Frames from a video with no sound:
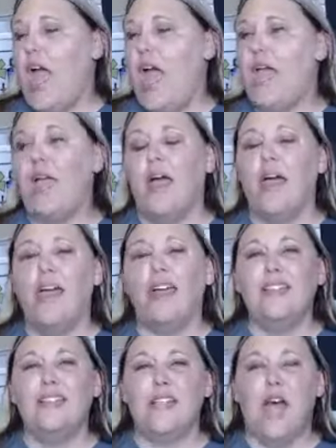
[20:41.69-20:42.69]

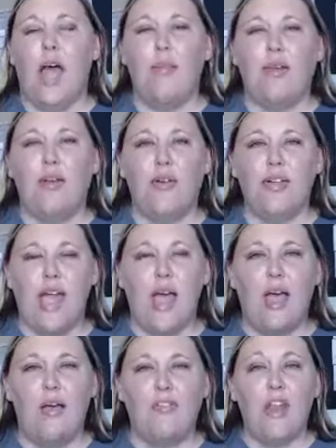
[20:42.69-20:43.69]
And I'm going to
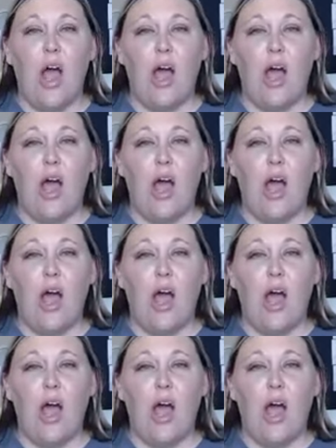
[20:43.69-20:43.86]
have an